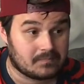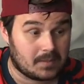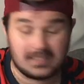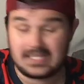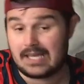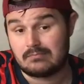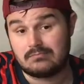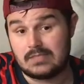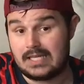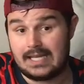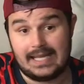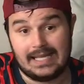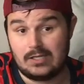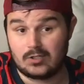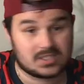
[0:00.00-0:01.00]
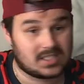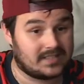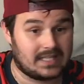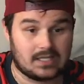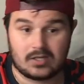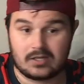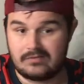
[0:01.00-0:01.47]
But yeah, it looks like
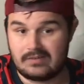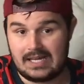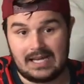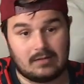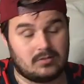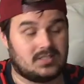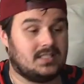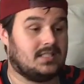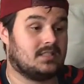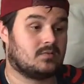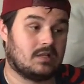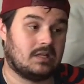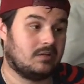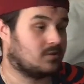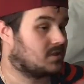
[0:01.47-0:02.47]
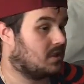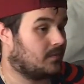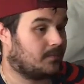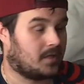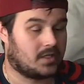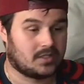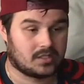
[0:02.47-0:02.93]
they're looking for houses. It looks like
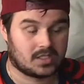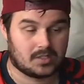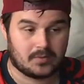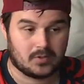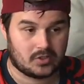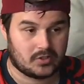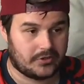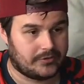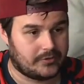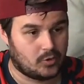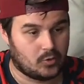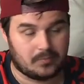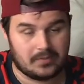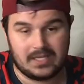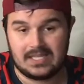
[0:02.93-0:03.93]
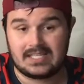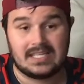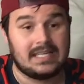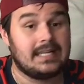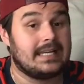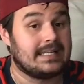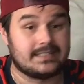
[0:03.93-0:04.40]
Bayern are going to put in a new bid.
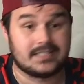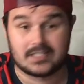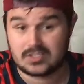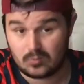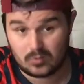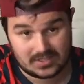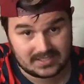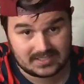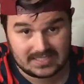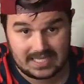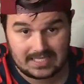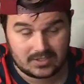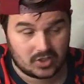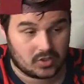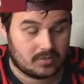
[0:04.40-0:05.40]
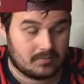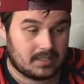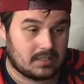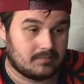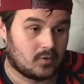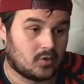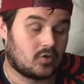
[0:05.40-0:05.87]
He doesn't want to stay at Tottenham
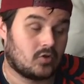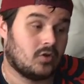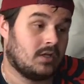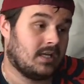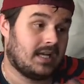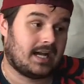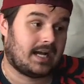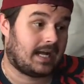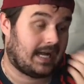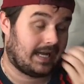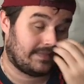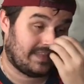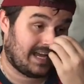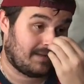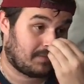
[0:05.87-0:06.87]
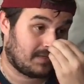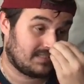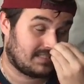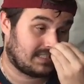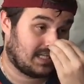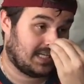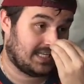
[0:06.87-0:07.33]
anymore. And that
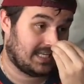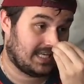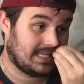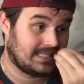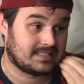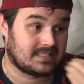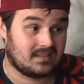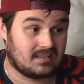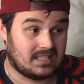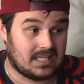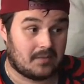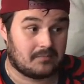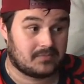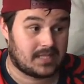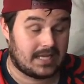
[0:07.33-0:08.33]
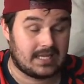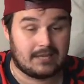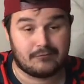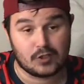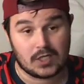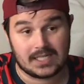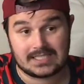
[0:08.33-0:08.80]
basically is the update. If
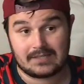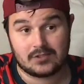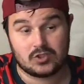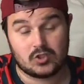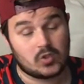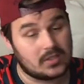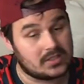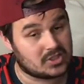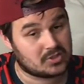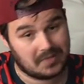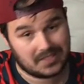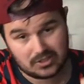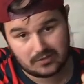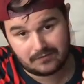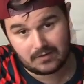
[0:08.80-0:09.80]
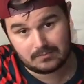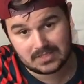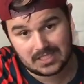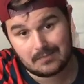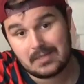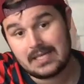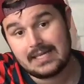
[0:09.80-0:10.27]
you guys have enjoyed, smash the thumbs
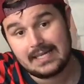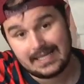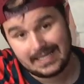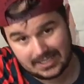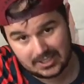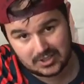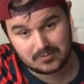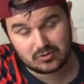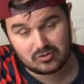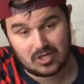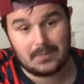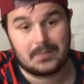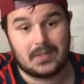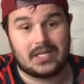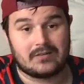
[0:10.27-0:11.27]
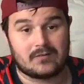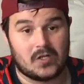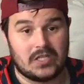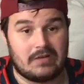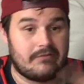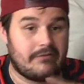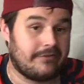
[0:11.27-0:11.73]
up. Hit the subscribe button. I've got
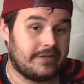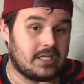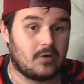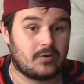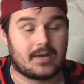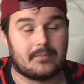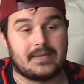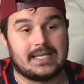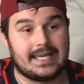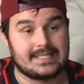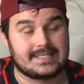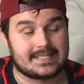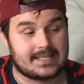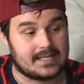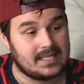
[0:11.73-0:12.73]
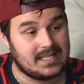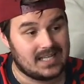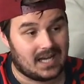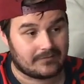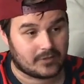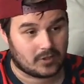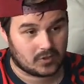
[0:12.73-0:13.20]
another video coming later.
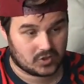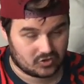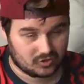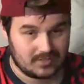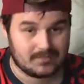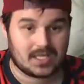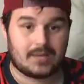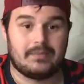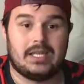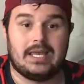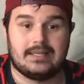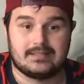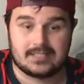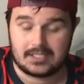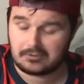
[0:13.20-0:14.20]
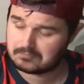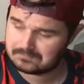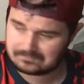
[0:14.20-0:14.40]
I've got a stream coming later.